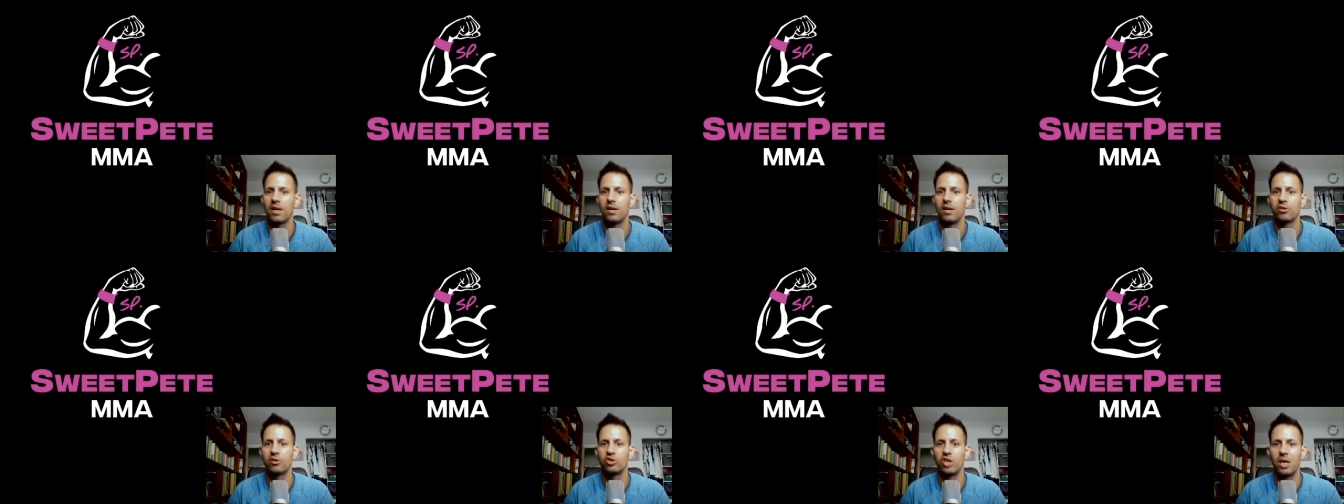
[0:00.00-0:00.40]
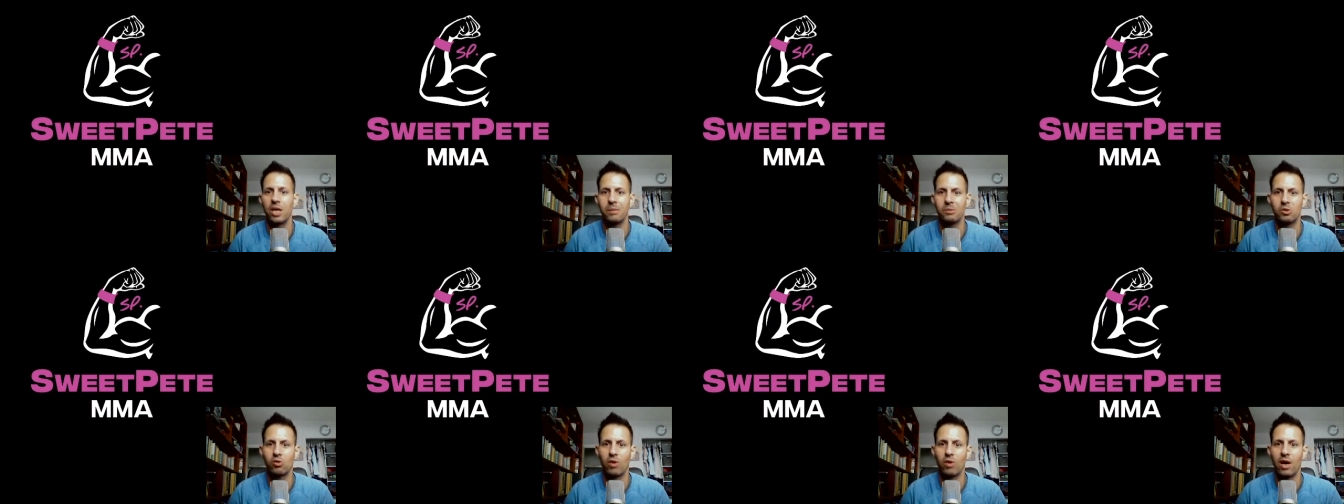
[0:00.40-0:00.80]
James
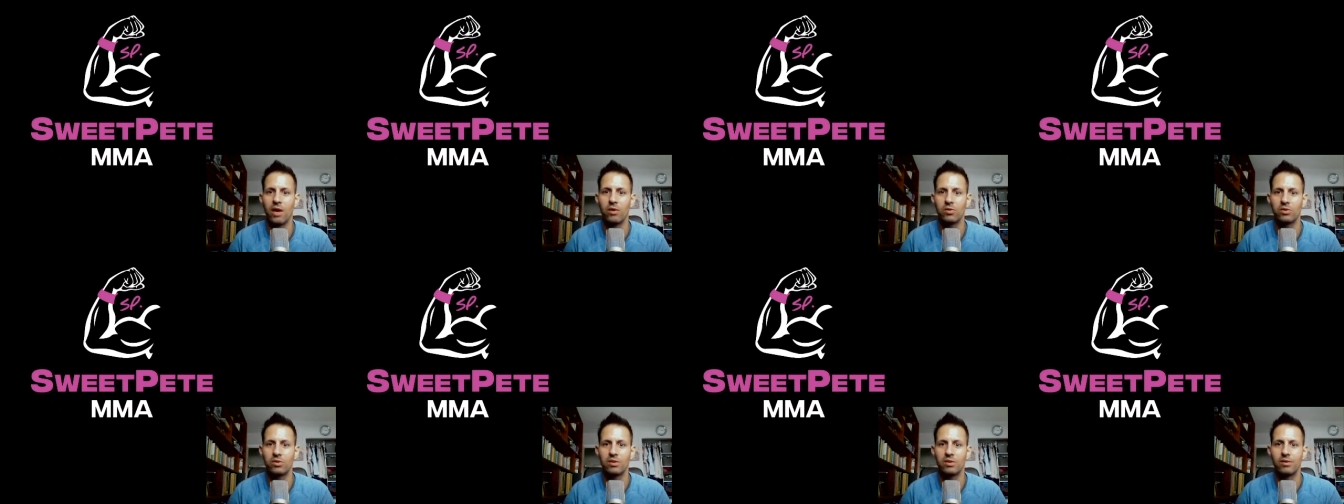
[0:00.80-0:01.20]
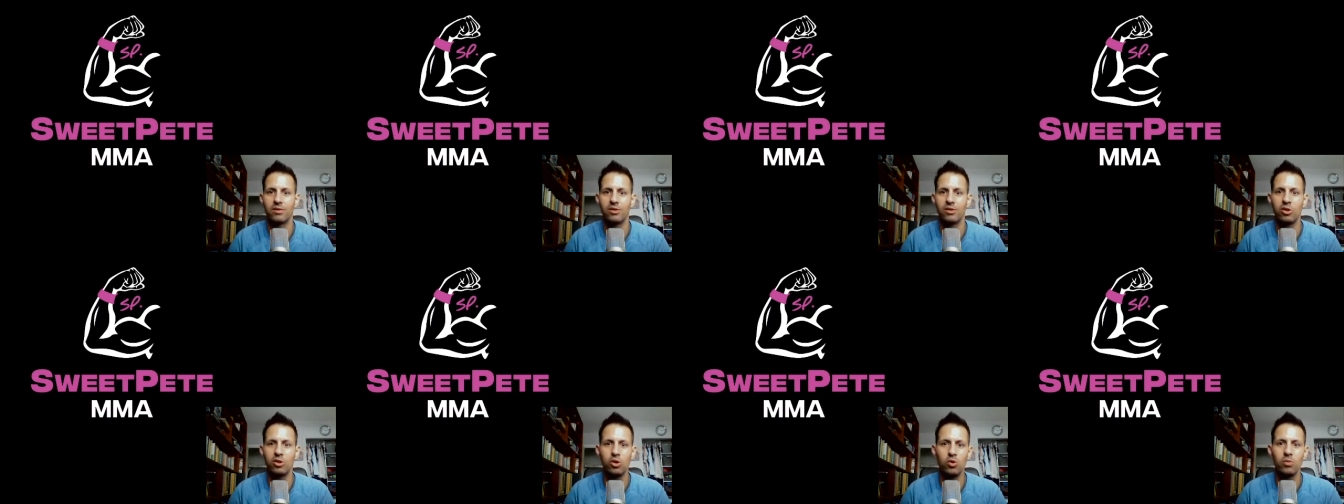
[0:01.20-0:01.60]
Krause
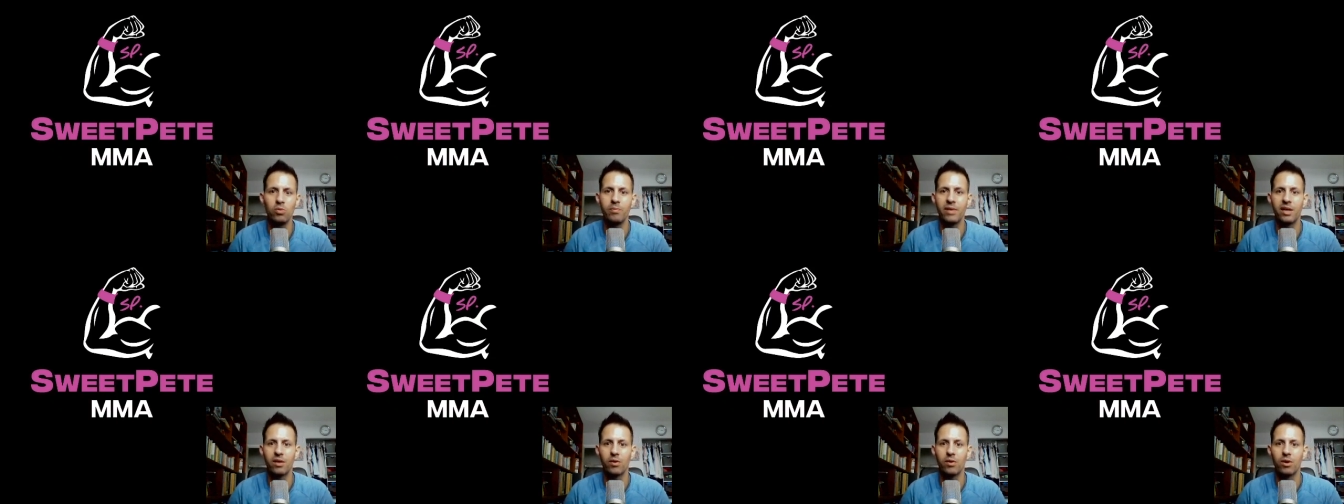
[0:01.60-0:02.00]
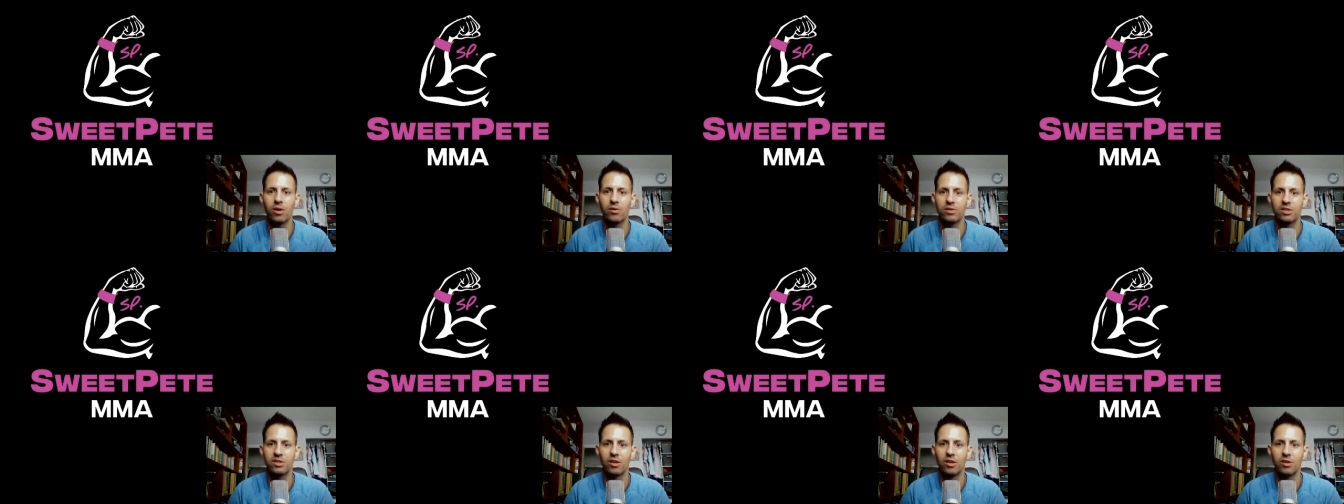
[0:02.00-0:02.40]
knew Minner
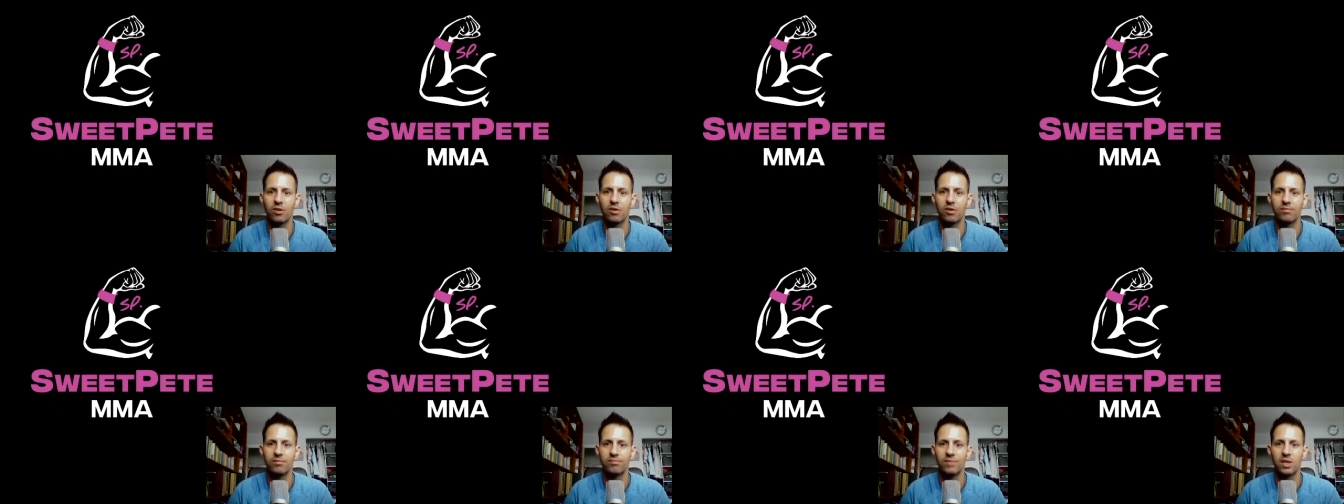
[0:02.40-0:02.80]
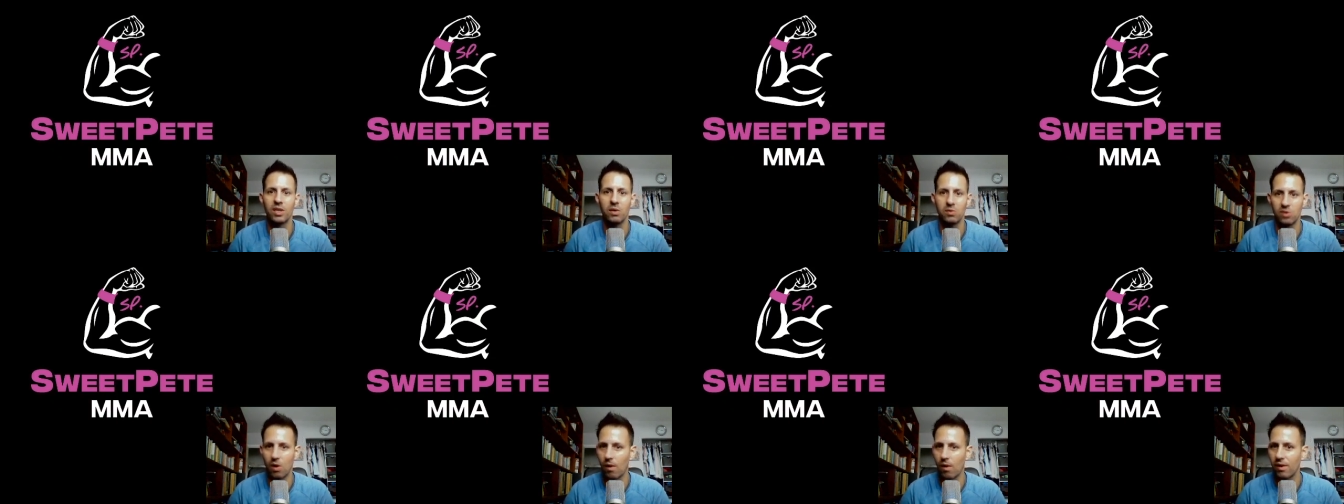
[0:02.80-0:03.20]
was hurt, he was
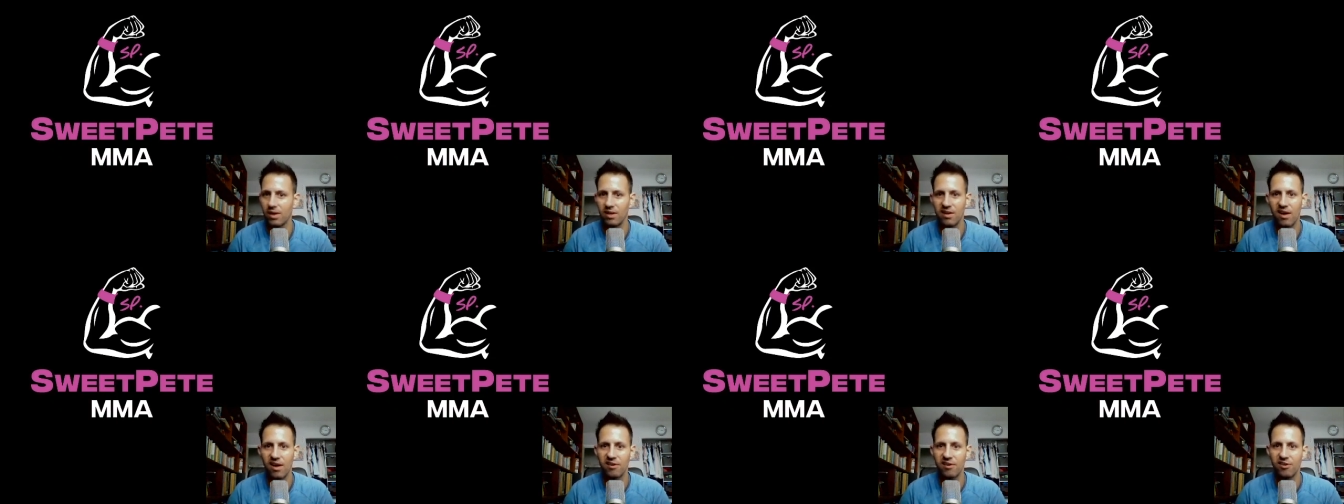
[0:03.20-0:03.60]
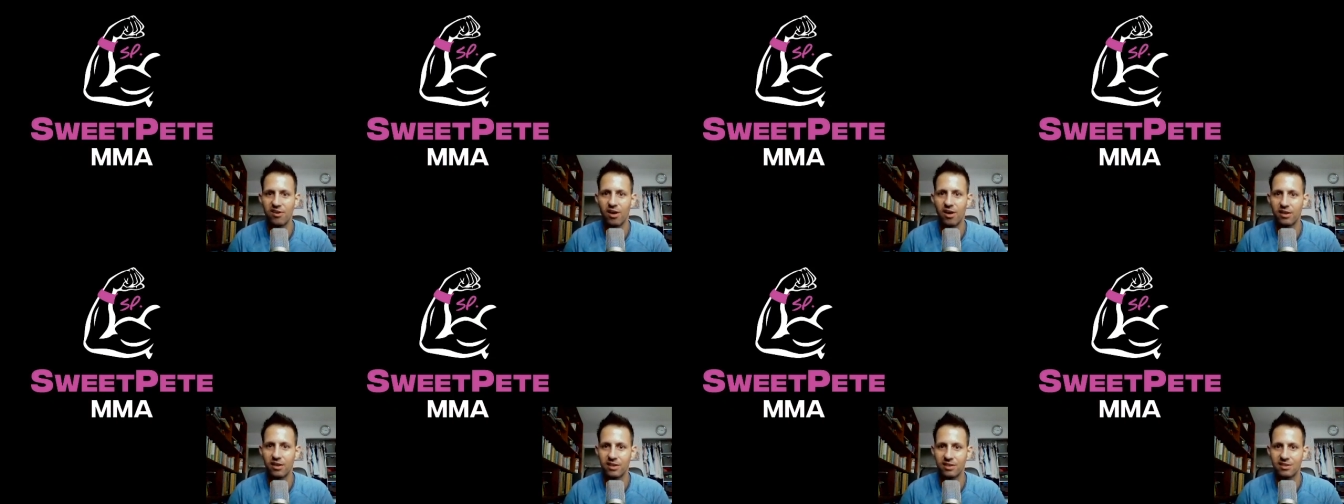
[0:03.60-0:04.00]
already an
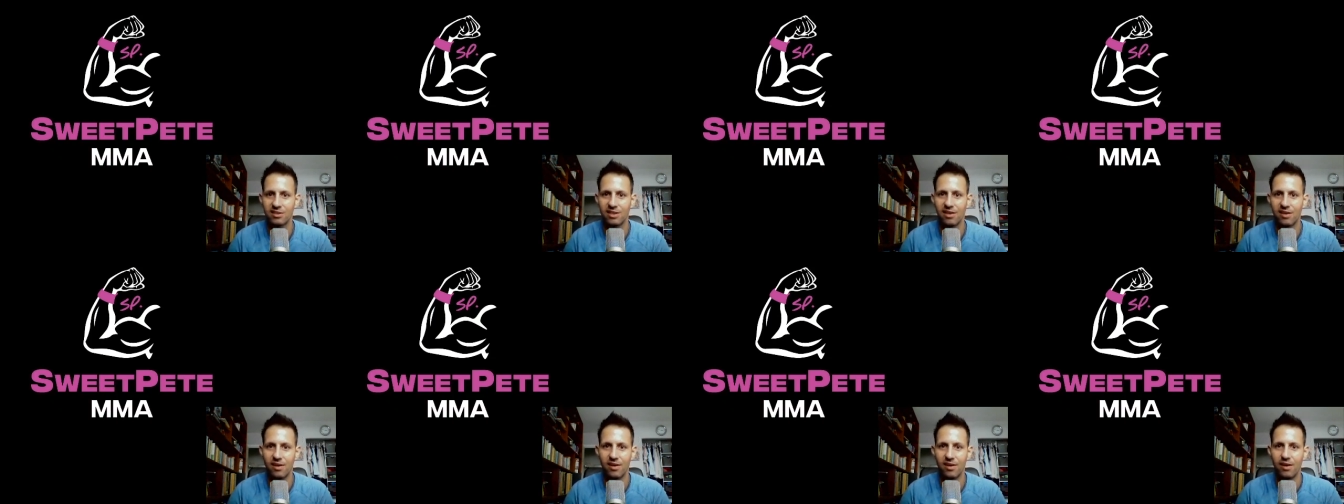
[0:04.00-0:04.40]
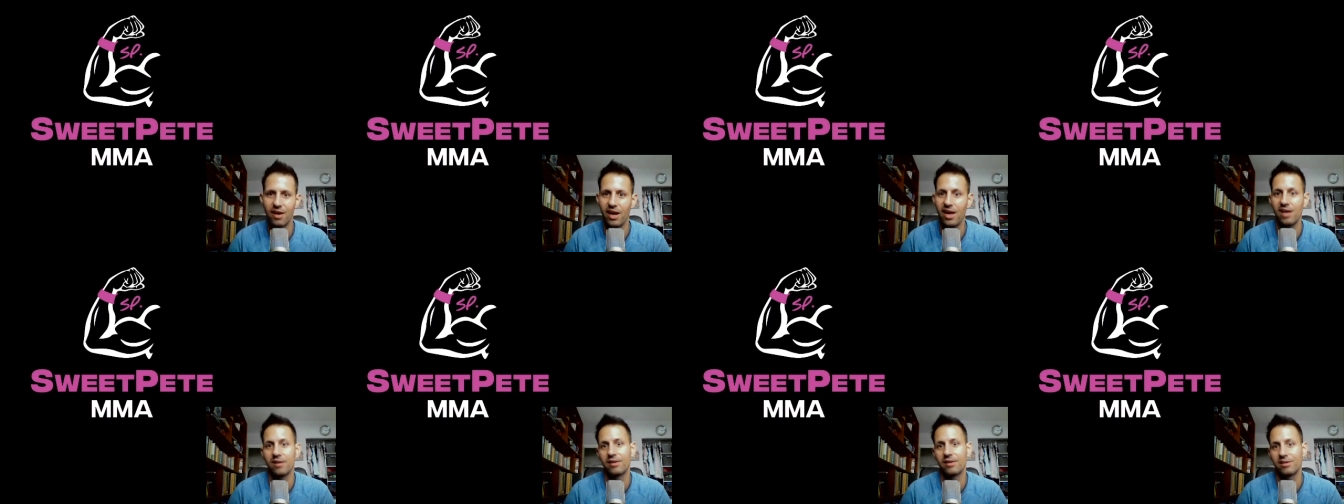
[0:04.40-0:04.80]
underdog, and said,
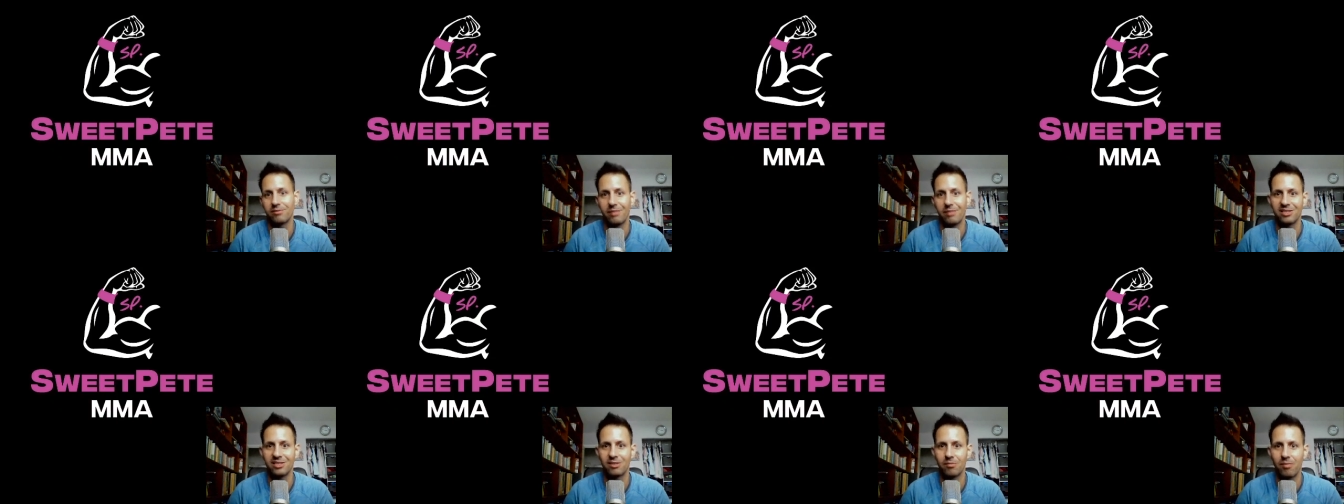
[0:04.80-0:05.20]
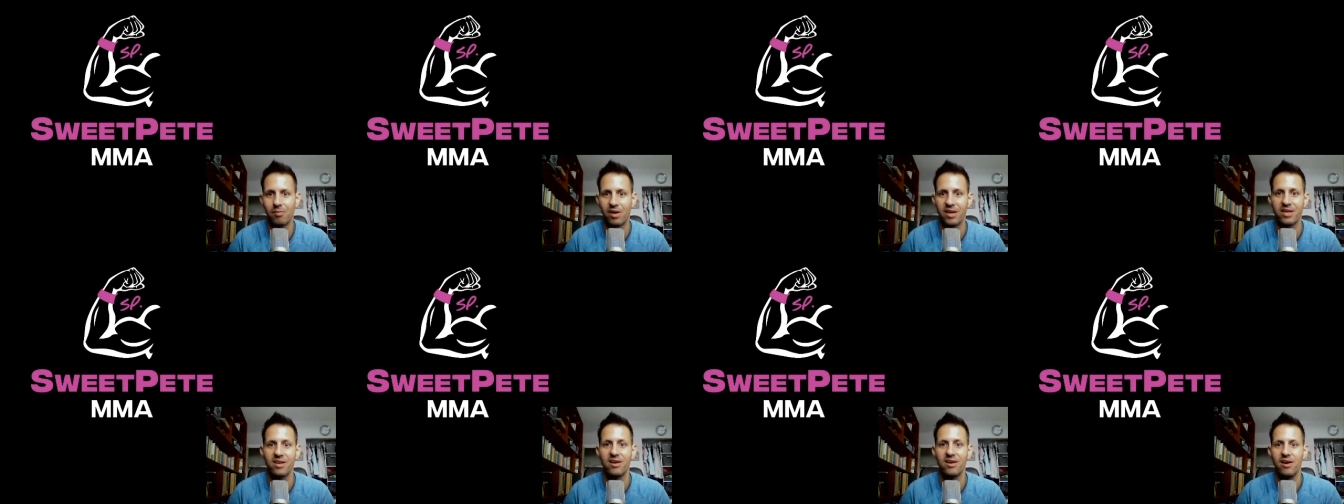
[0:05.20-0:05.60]
hey, let's make some
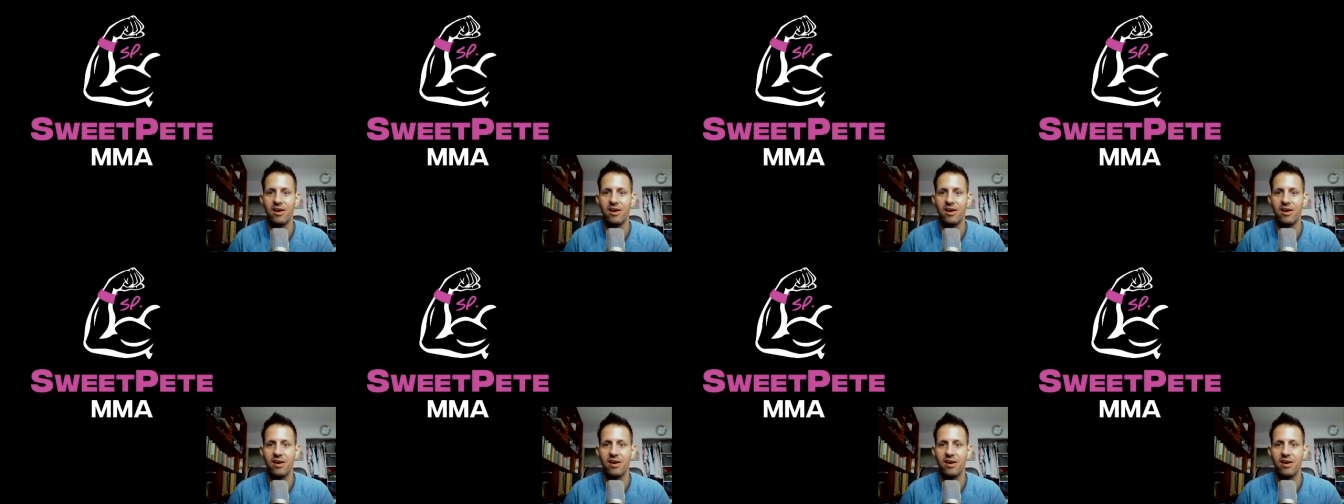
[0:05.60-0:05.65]
money.